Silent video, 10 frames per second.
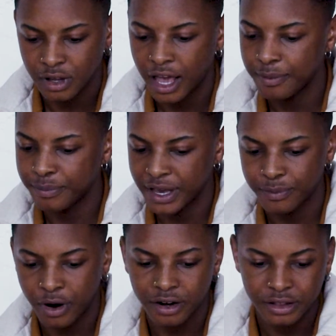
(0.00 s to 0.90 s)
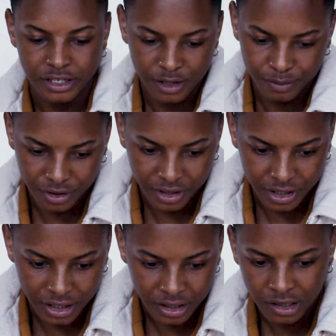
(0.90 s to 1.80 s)
a big part of this
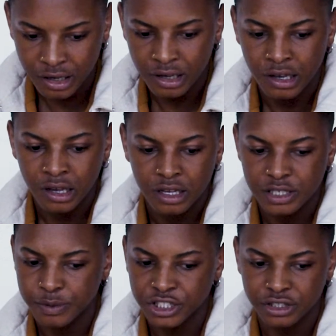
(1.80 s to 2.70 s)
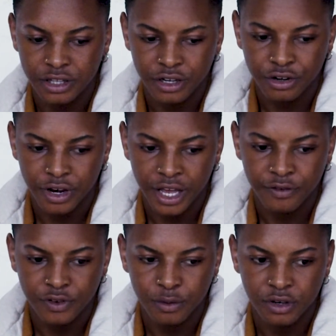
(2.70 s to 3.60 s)
community, especially the
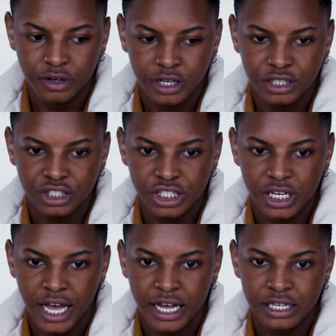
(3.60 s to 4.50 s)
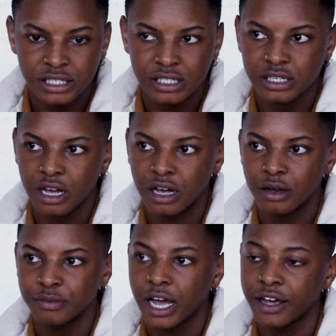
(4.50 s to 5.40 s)
creative community, and she has
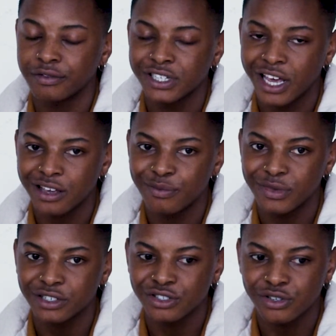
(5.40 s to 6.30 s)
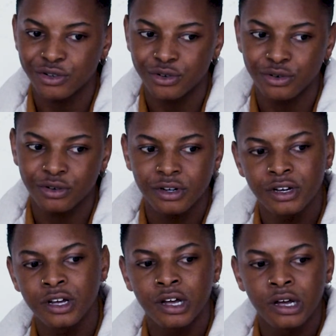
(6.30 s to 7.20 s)
kind of taken me to
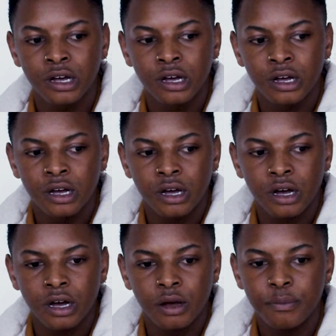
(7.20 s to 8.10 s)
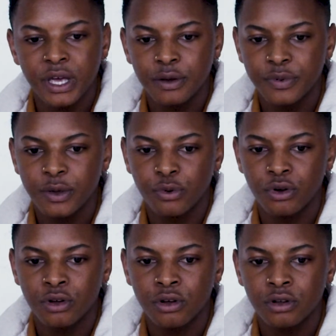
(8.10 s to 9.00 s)
many
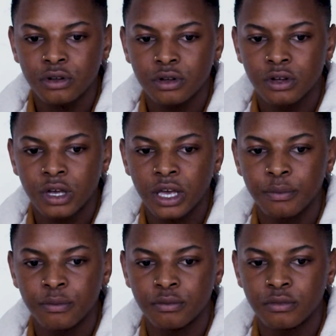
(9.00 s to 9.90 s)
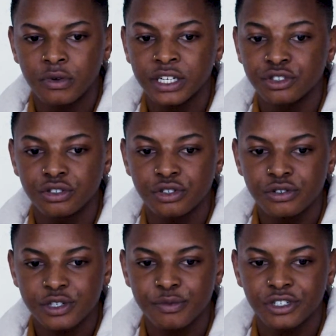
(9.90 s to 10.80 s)
people and
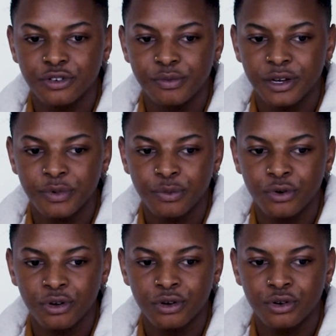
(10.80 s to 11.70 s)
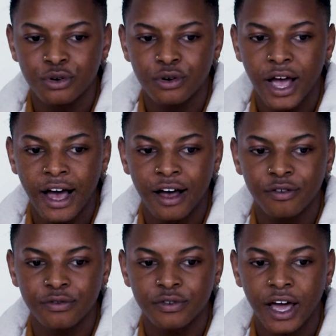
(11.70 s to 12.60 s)
introduced me to many people who
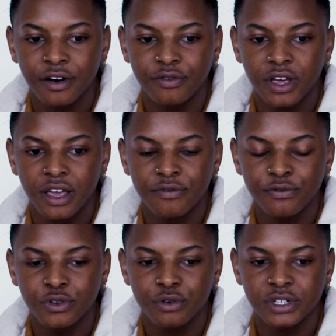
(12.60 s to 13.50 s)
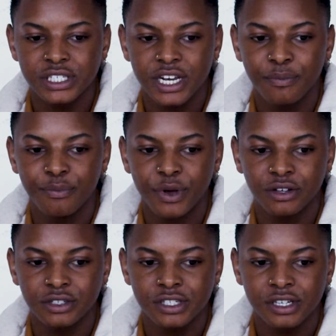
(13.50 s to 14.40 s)
have kind of influenced and
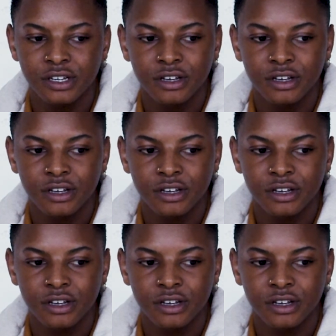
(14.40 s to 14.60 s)
built